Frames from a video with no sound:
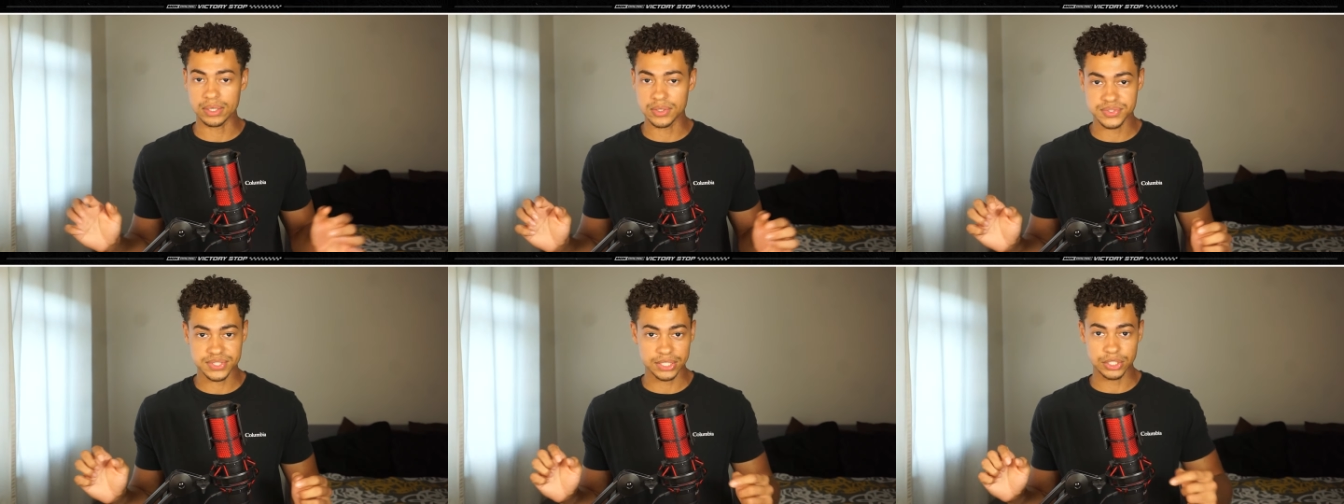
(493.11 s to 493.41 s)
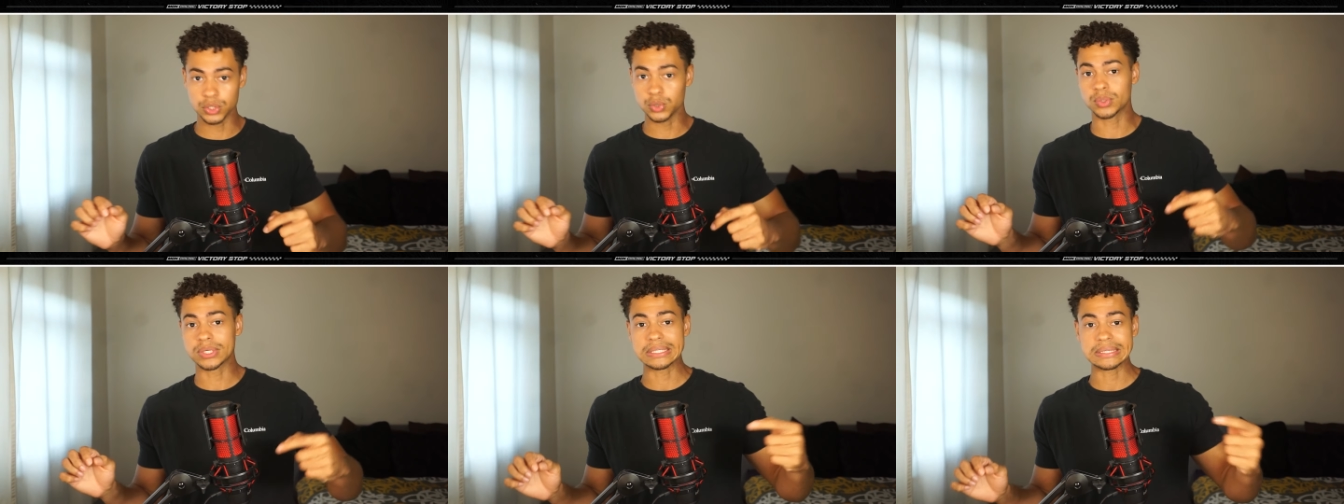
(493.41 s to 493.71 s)
It was like
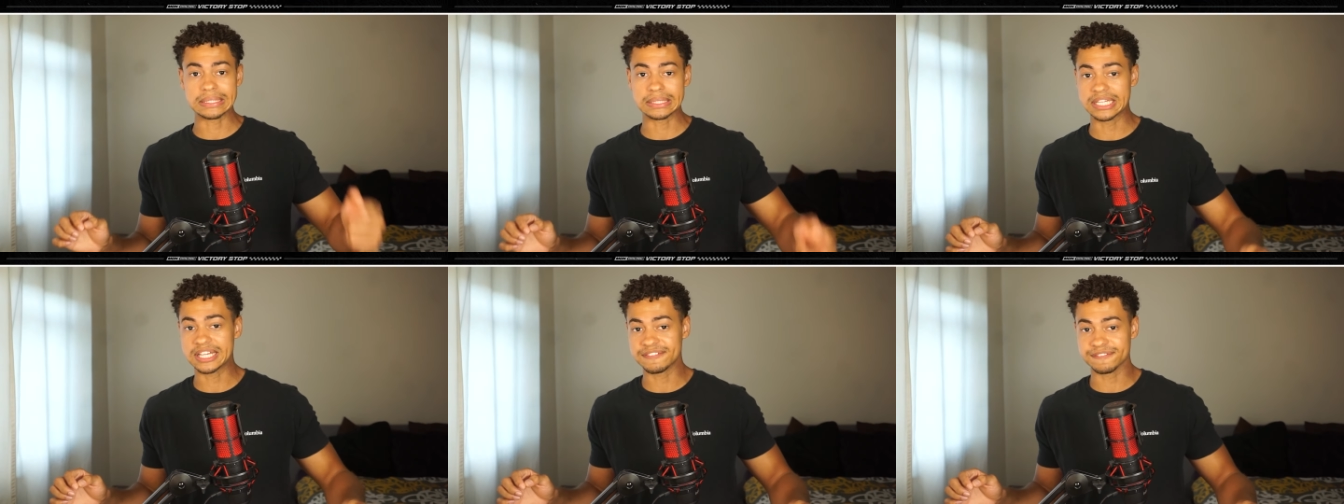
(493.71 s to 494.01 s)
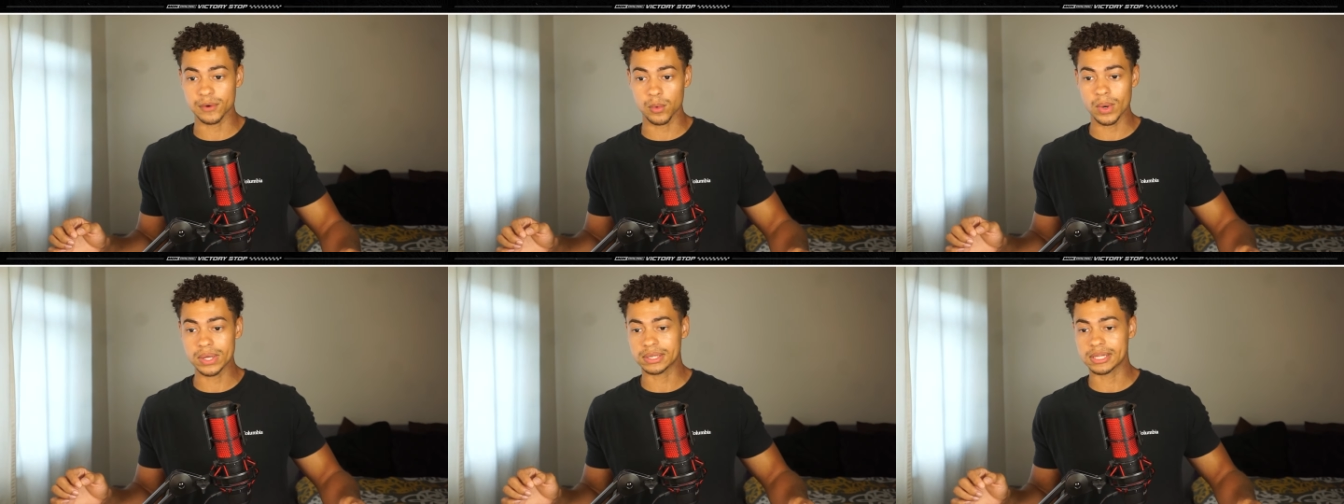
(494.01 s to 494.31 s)
you get the lead
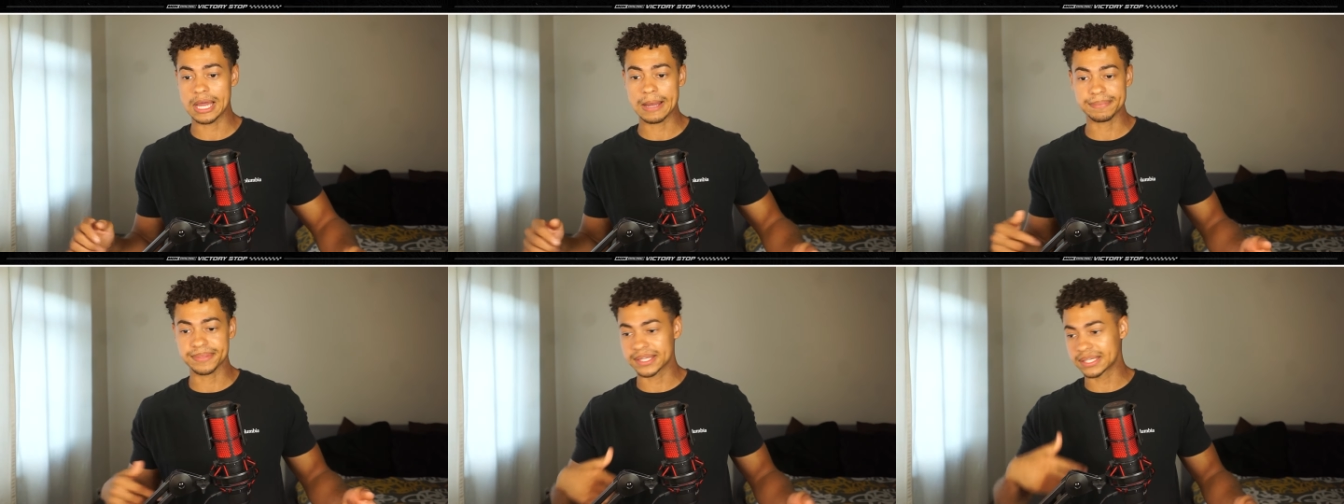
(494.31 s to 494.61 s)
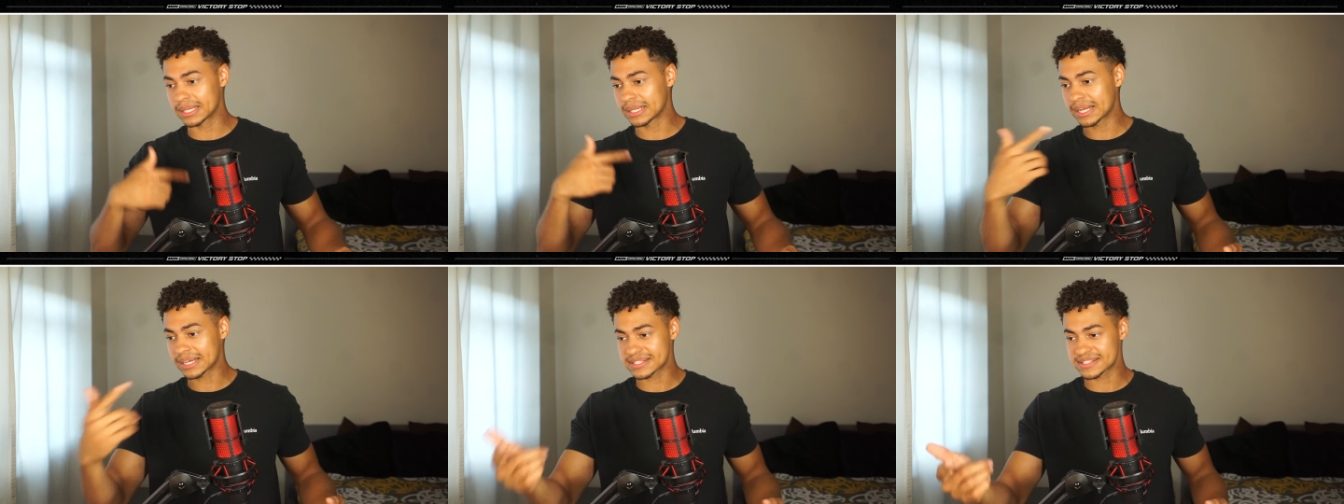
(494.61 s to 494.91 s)
for one lap, then
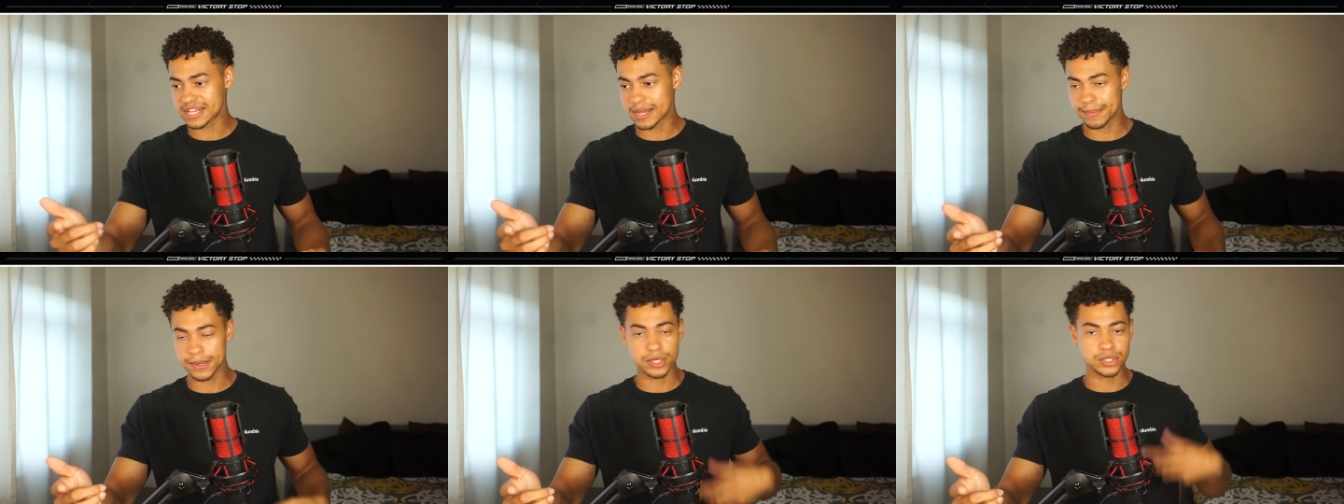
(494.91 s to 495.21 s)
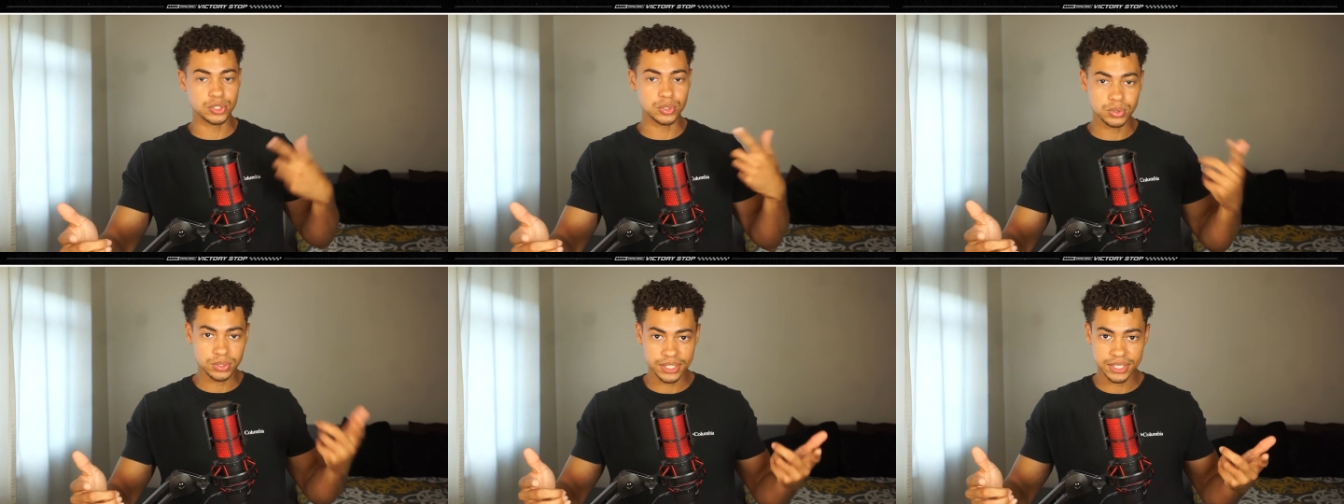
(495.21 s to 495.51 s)
the next lap, a
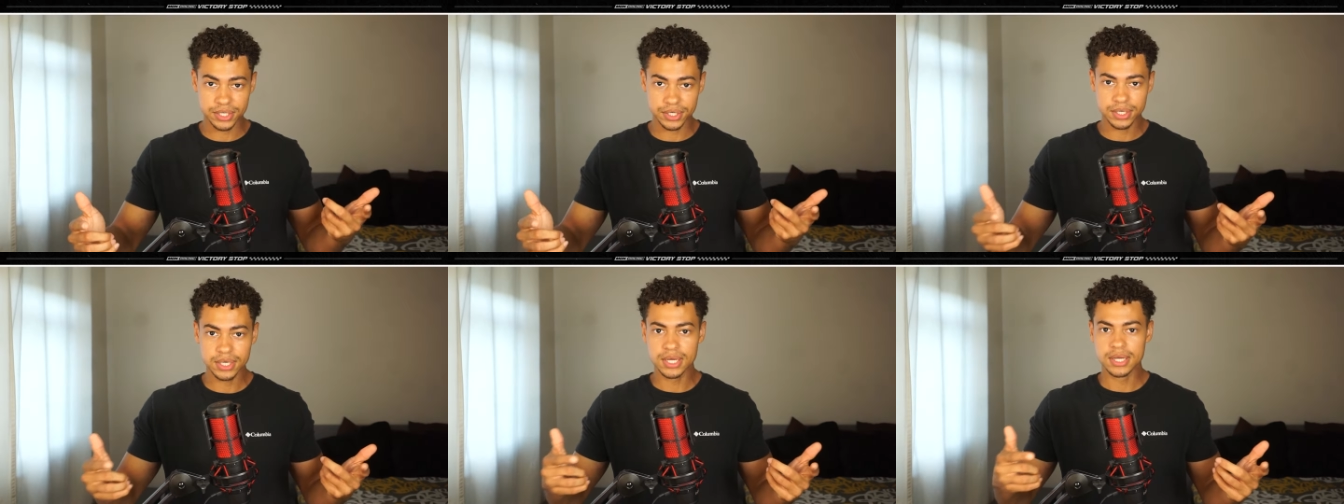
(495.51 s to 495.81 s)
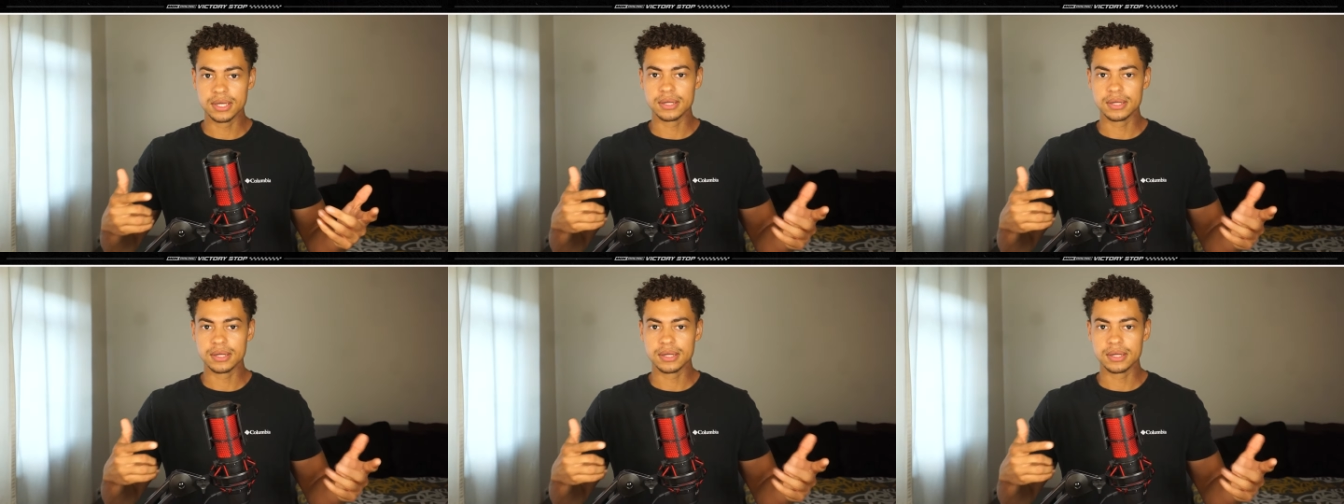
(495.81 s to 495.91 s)
new leader.